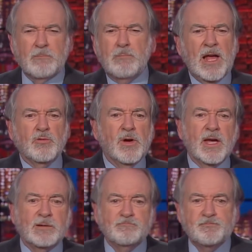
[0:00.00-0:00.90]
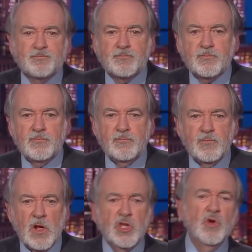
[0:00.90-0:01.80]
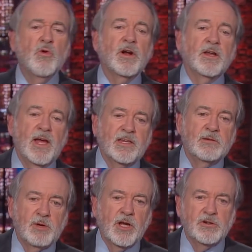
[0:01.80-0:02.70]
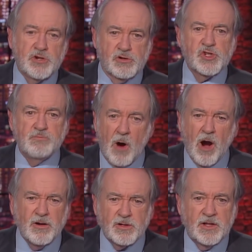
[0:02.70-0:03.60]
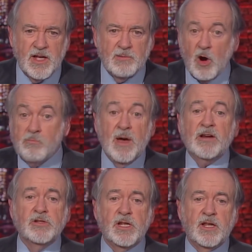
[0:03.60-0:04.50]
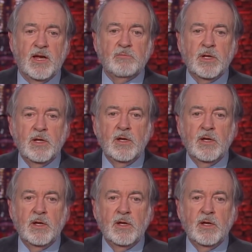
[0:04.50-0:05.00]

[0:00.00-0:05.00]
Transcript: By the way, you weren't elected because you're smarter than them or better than them.